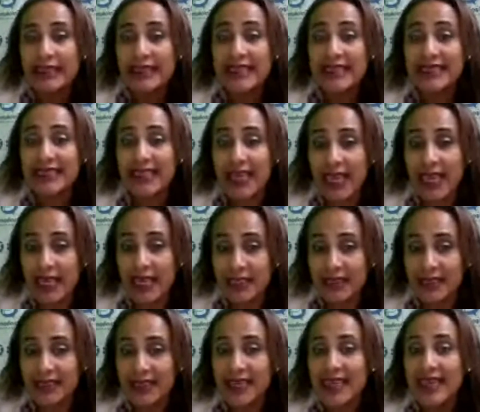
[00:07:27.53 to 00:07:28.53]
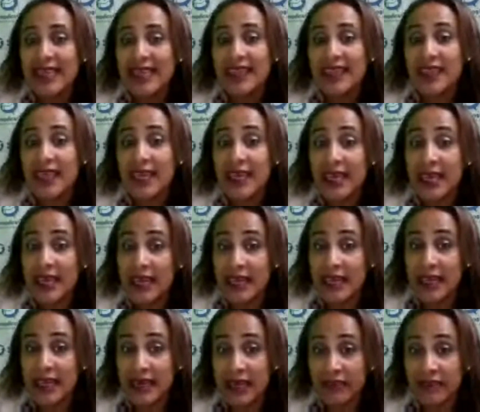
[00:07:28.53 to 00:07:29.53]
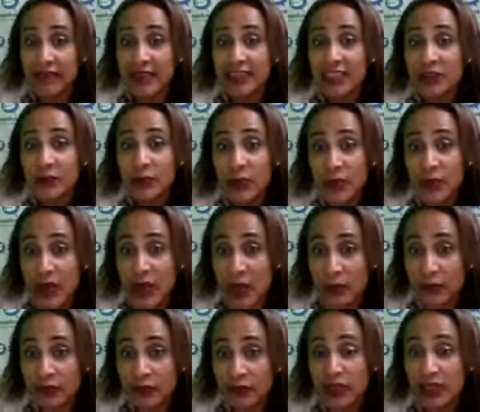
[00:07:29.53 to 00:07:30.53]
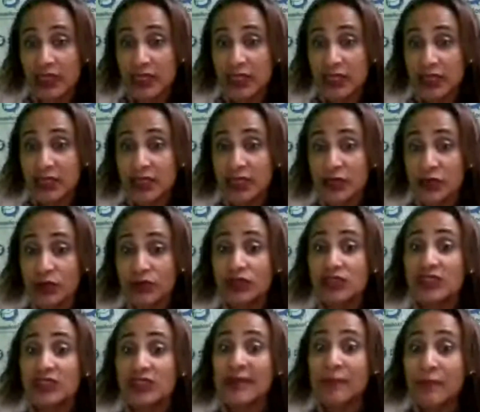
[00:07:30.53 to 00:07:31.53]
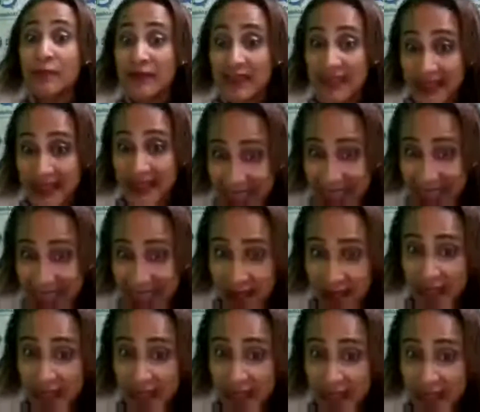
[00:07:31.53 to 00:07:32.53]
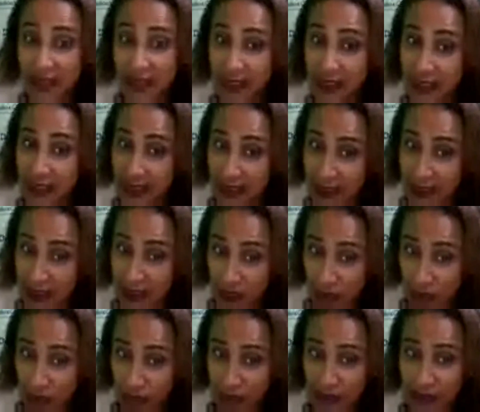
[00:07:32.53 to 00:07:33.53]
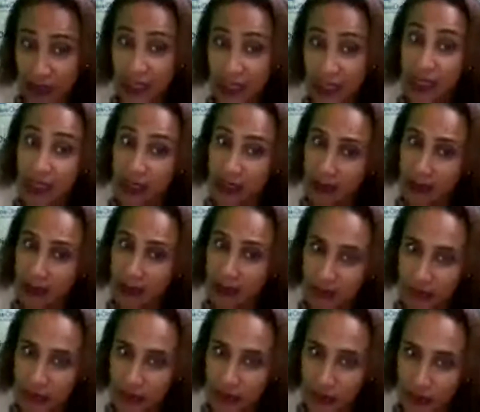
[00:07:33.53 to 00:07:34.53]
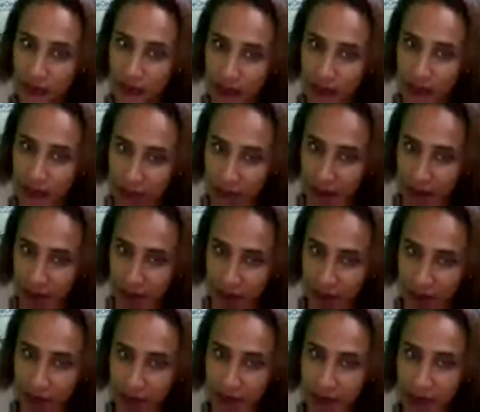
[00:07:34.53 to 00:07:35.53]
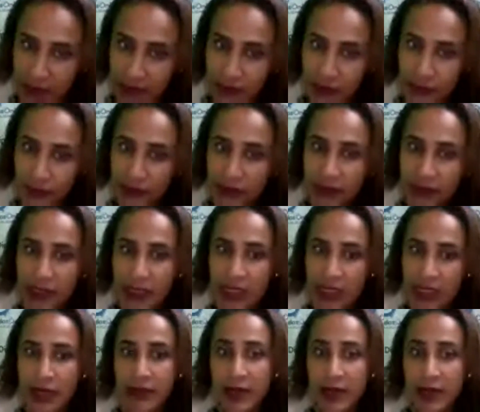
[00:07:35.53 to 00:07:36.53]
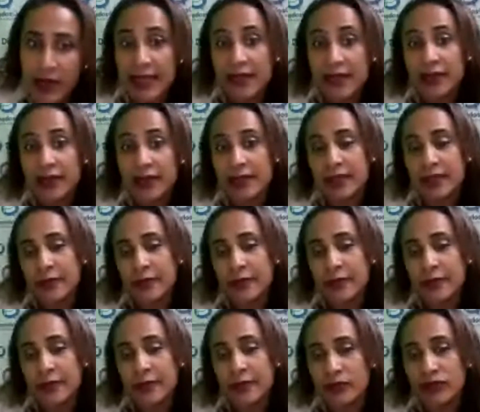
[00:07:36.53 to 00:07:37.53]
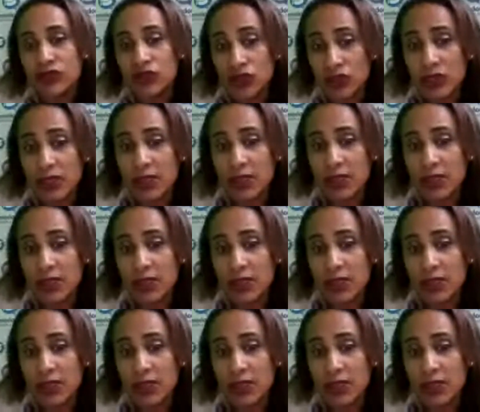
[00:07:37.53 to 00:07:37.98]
Case, the reflexive pronouns is used the same that the subject. Use here the pronoun she.